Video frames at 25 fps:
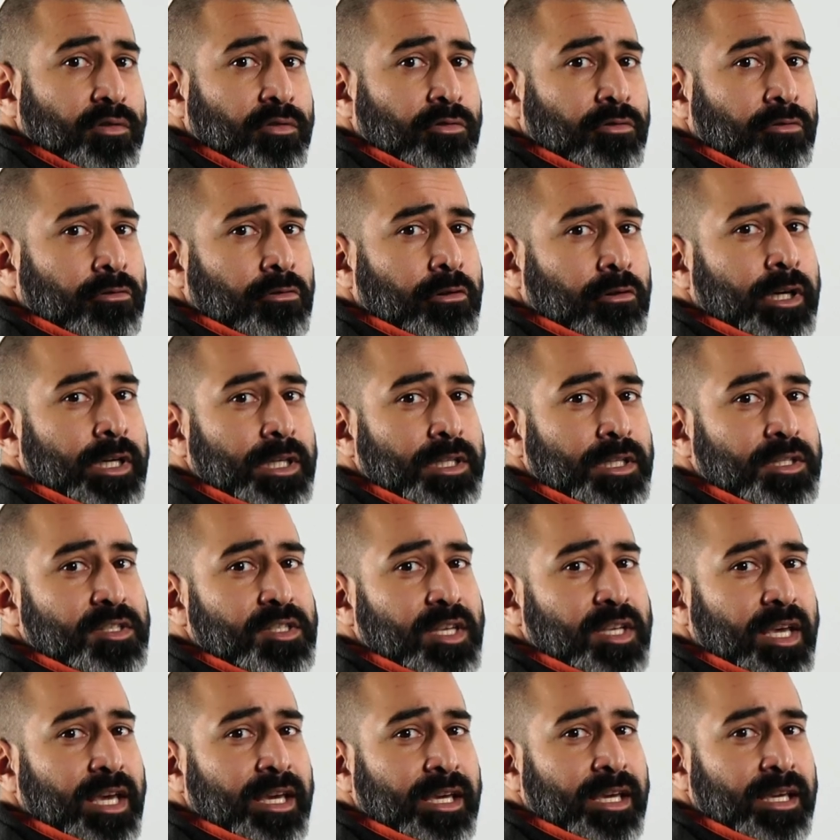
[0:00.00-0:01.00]

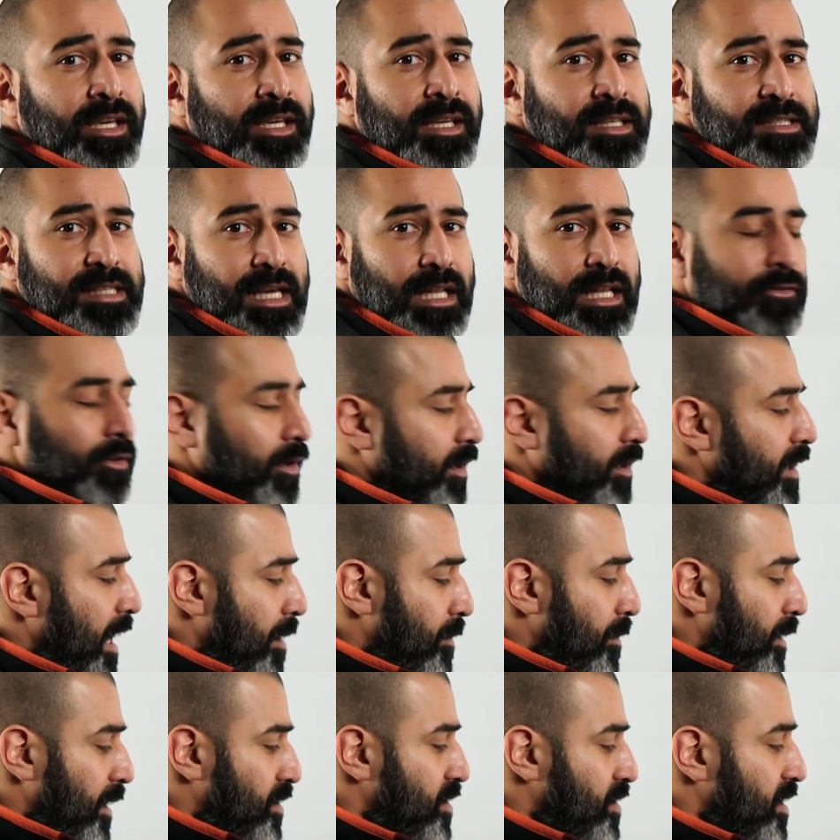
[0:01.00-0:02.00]
Greetings, A-level
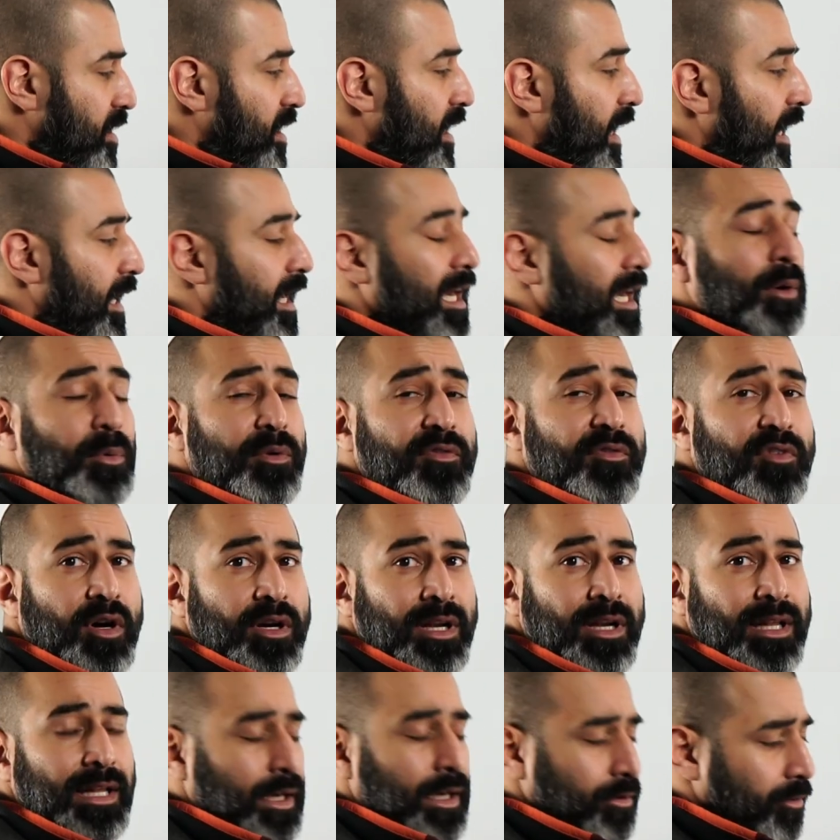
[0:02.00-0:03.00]
chemists. Okay, here we've got
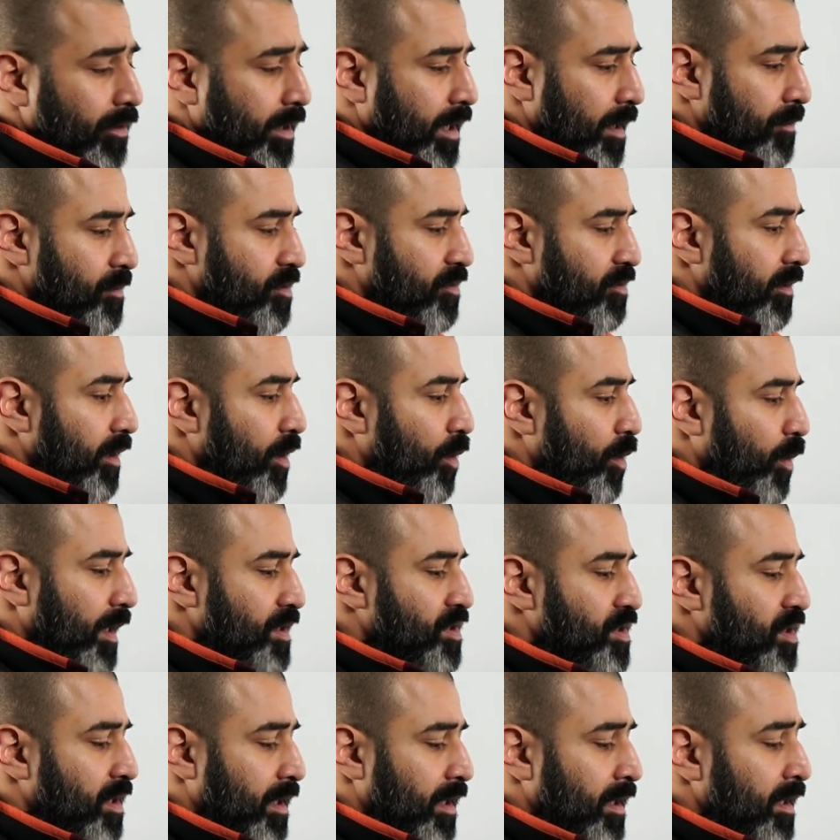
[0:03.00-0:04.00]
an electrochemistry
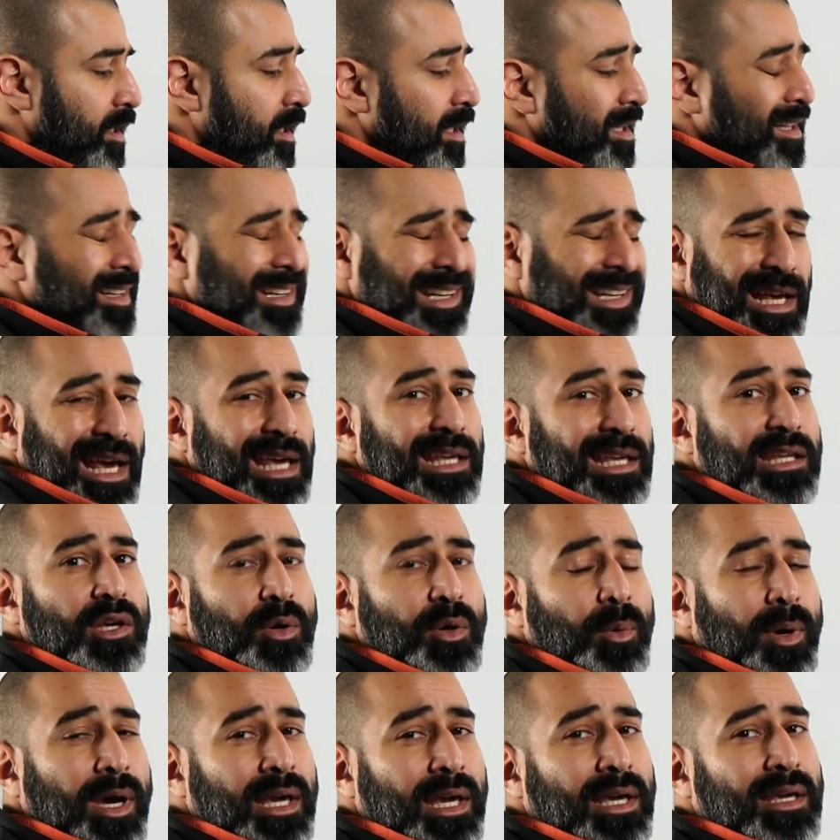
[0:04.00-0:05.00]
question. Now,
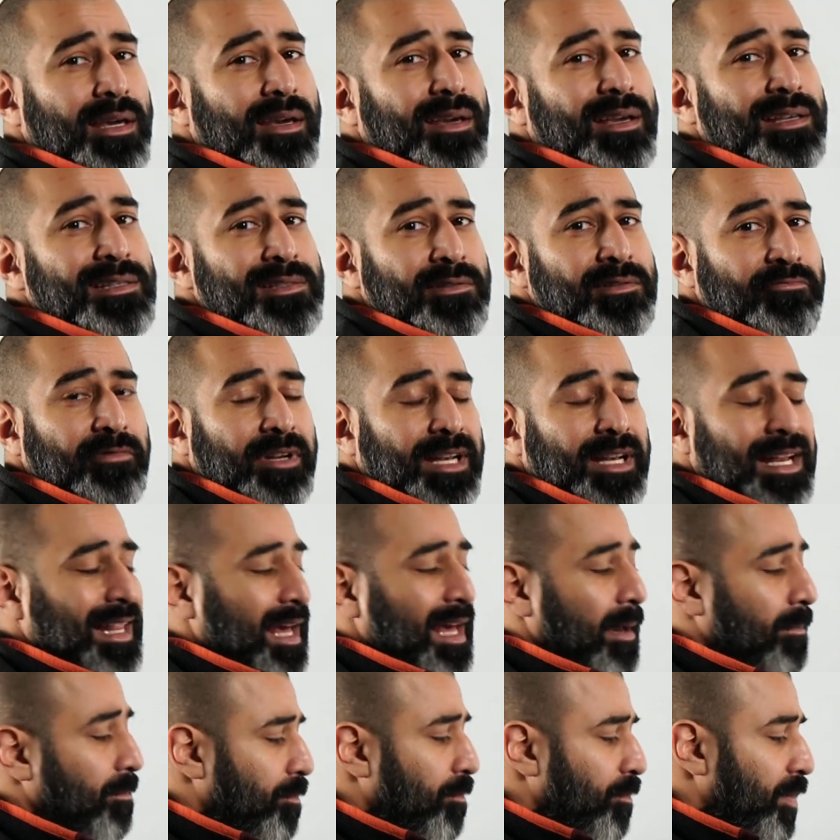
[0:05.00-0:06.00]
AQA isn't really
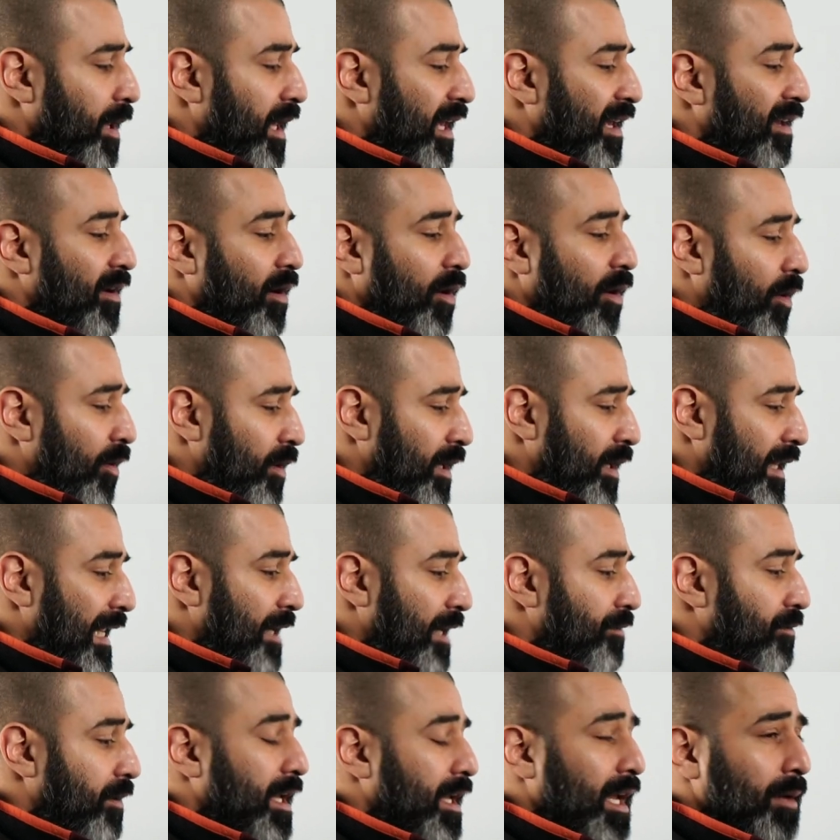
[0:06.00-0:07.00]
that big on
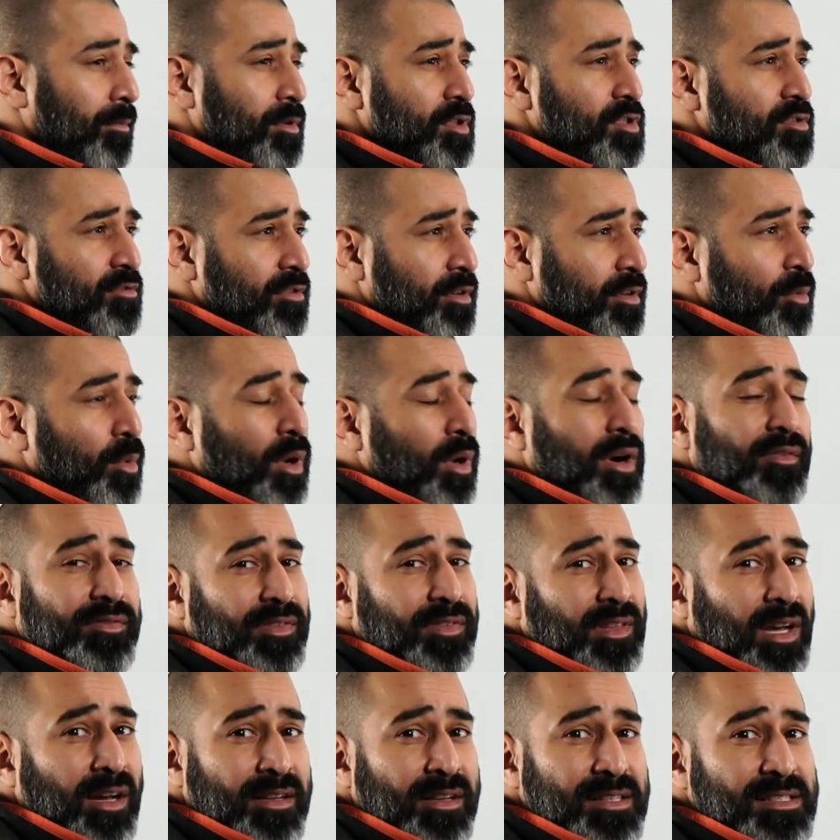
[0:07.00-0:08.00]
electrochemistry. What I've
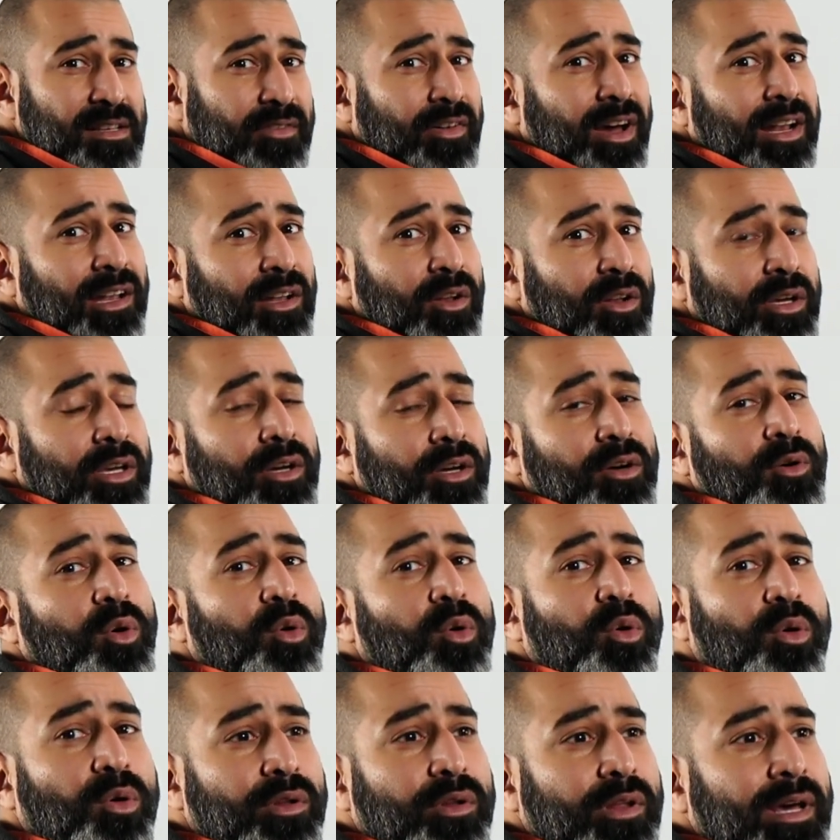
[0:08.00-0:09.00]
done is I've had a look at
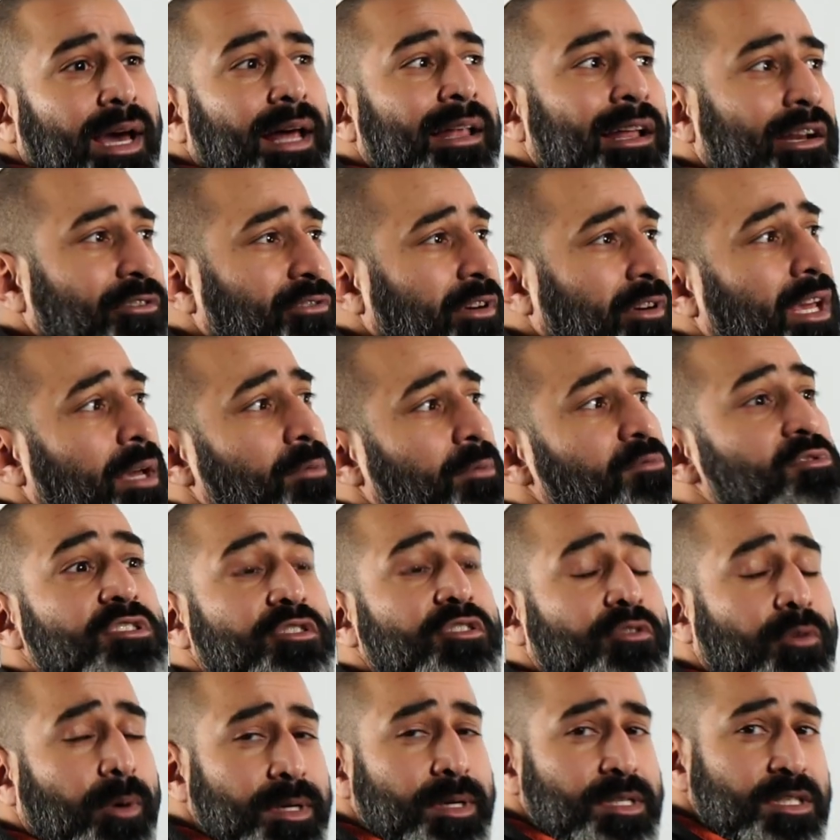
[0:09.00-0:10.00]
all the electrochemistry
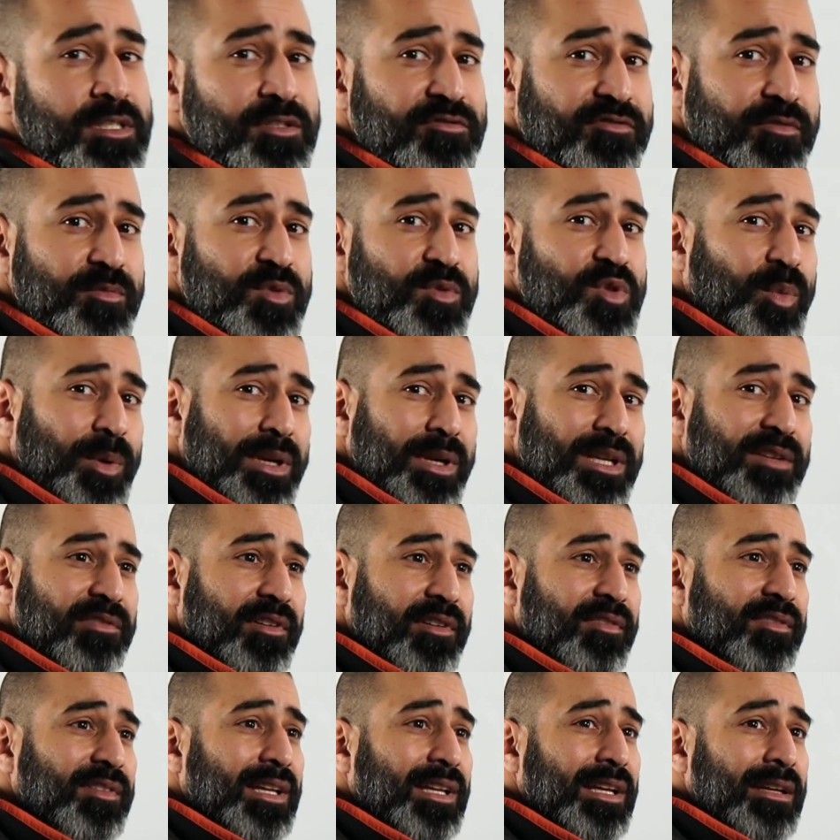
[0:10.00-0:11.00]
questions from
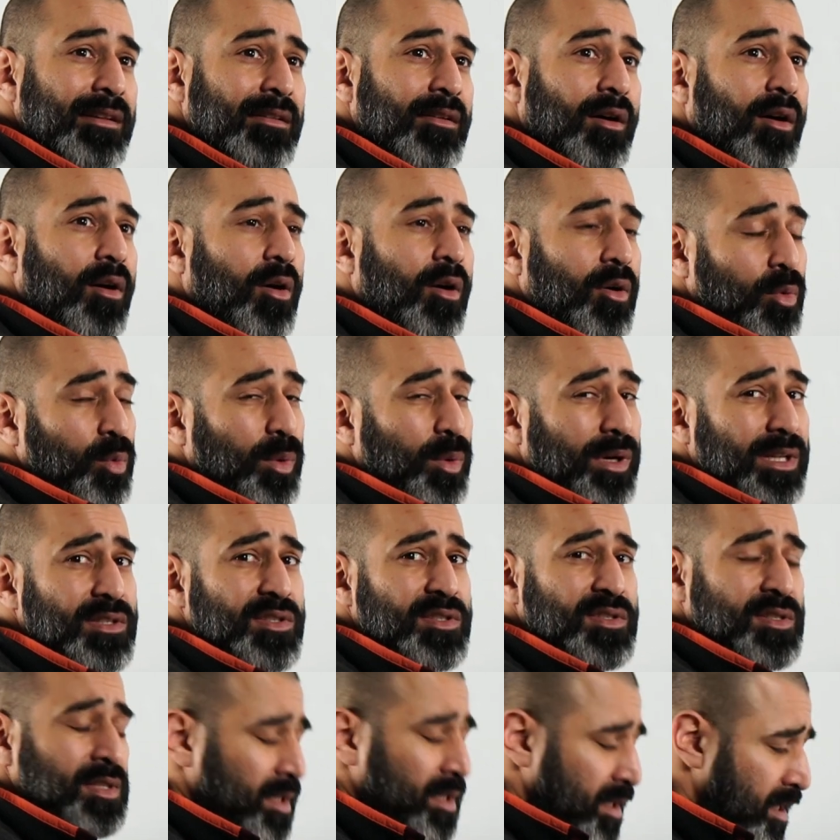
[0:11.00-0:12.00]
2015
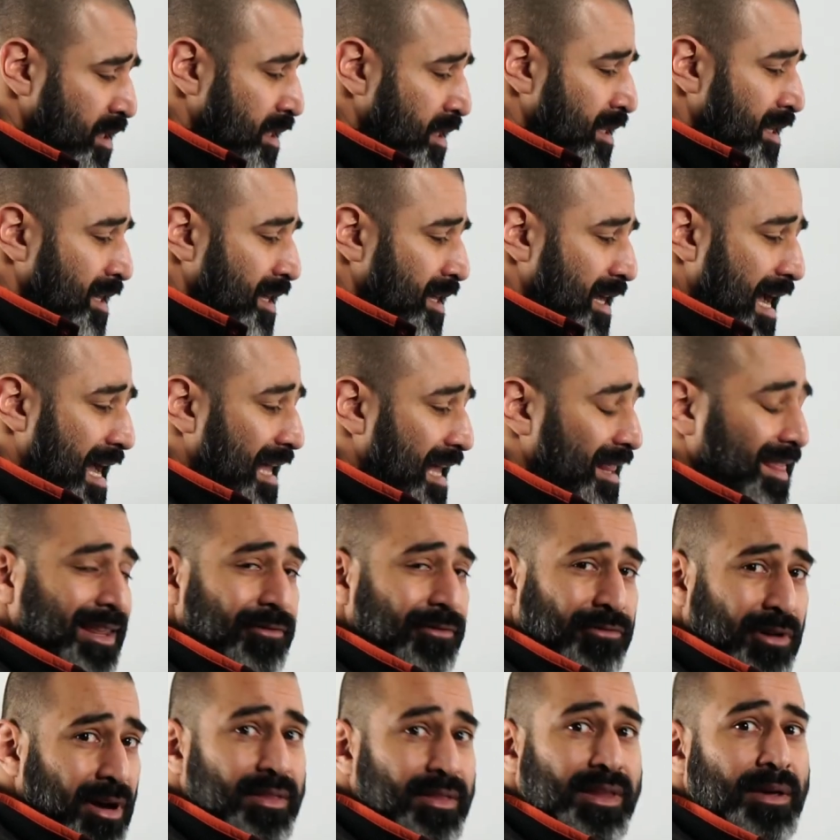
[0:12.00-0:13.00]
onwards, and
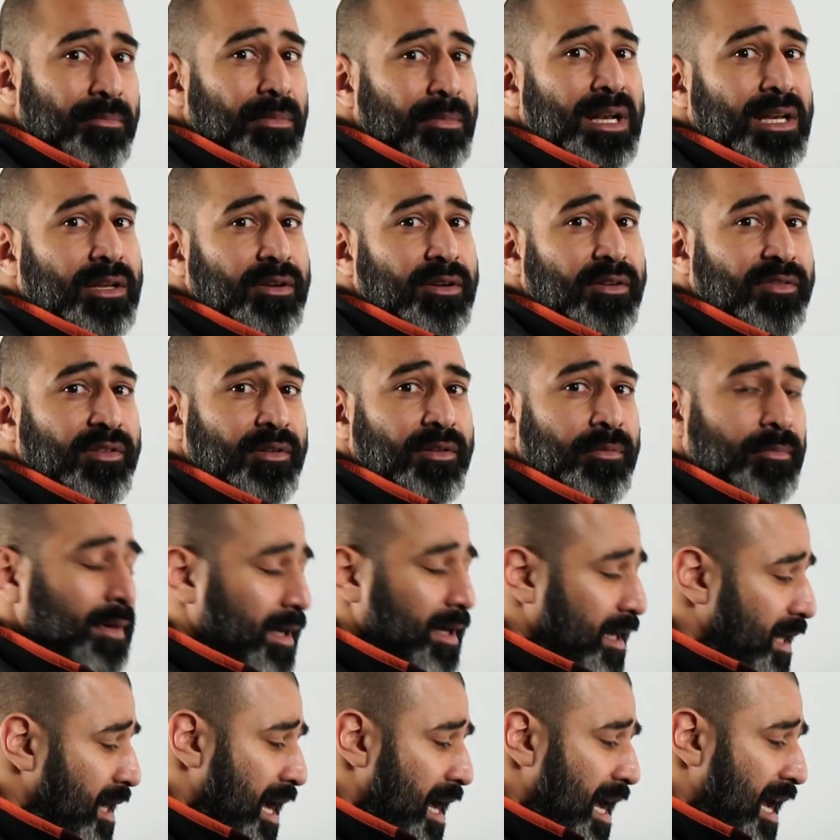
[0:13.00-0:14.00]
there aren't that many of them,
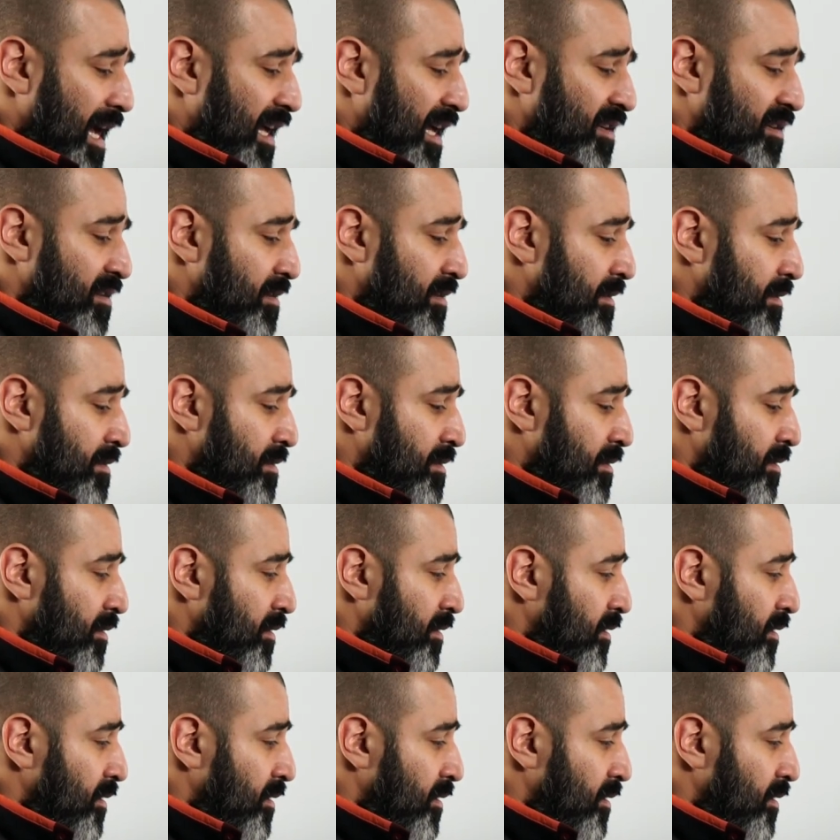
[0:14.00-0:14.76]
and